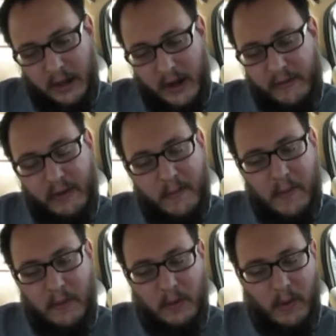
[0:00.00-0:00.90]
I've come up
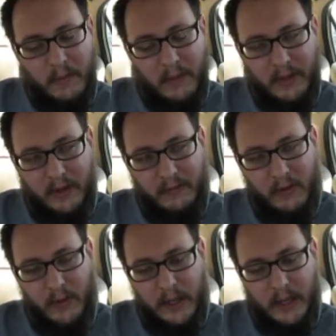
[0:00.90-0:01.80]
with one method of
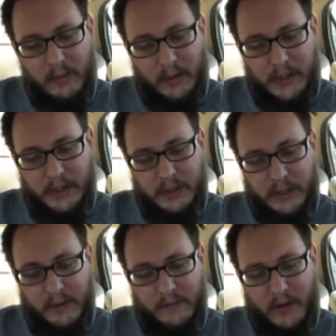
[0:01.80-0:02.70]
doing it, which
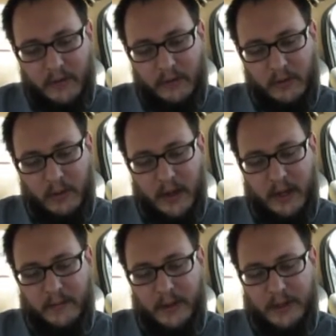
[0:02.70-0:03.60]
involved creating
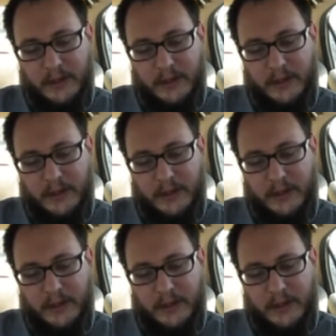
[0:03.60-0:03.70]
a bunch